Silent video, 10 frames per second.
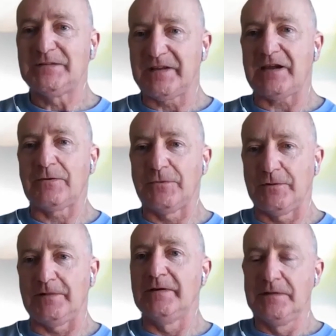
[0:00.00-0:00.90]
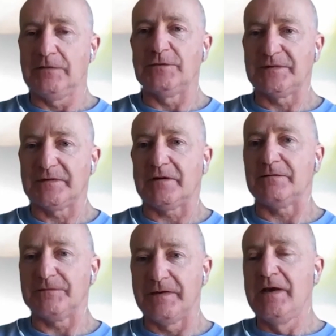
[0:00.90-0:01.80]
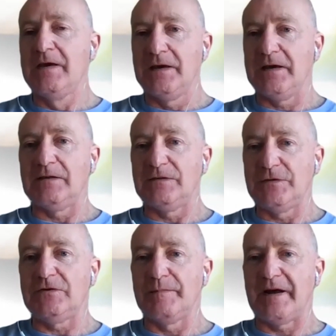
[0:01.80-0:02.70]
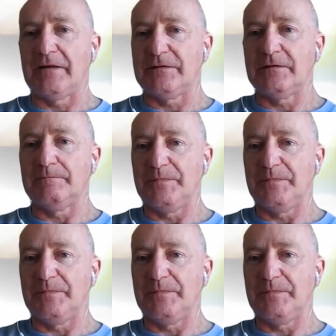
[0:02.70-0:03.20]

tackle the stuff and talk about